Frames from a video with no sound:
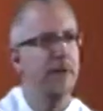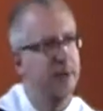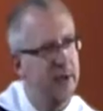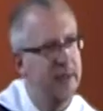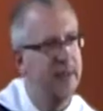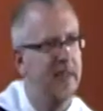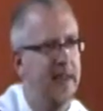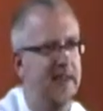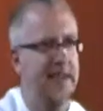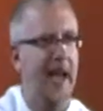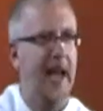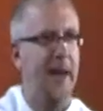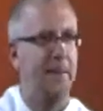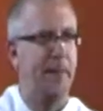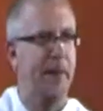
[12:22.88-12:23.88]
when good things
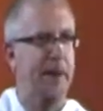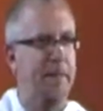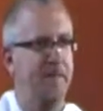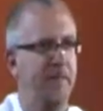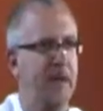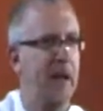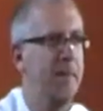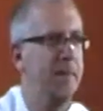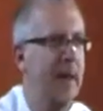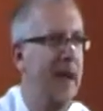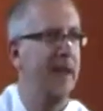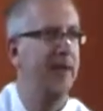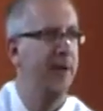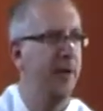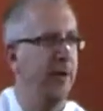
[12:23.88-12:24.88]
happen,
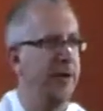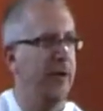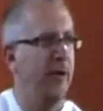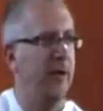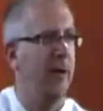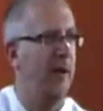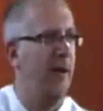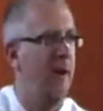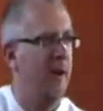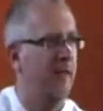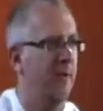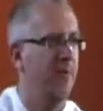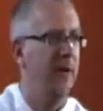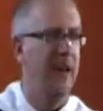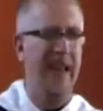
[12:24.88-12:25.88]
bad things are
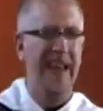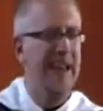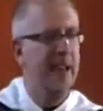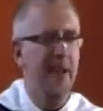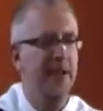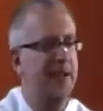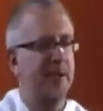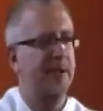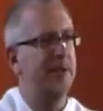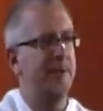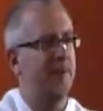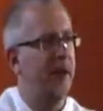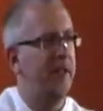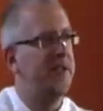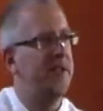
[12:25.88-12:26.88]
along the way. Sisters
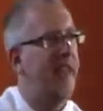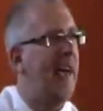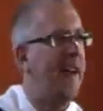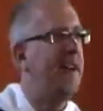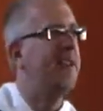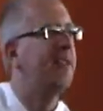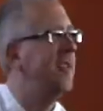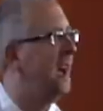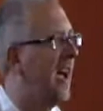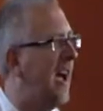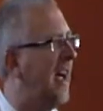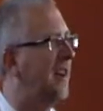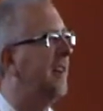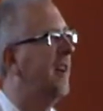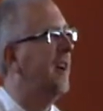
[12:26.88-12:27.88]
and brothers, that is
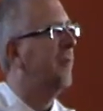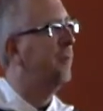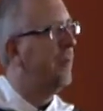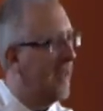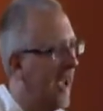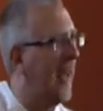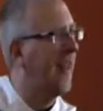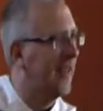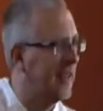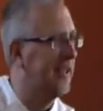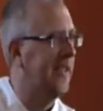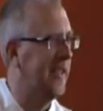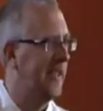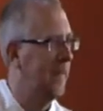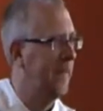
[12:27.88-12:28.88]
not
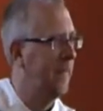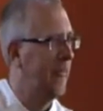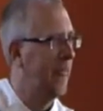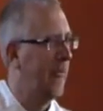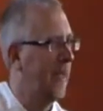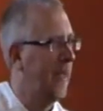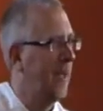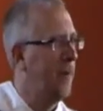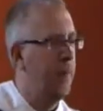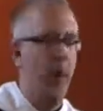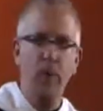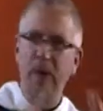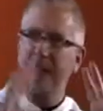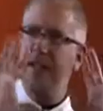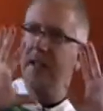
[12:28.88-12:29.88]
reality.
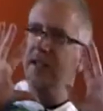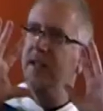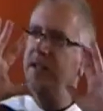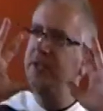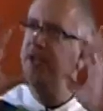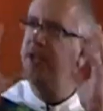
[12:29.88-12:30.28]
But we can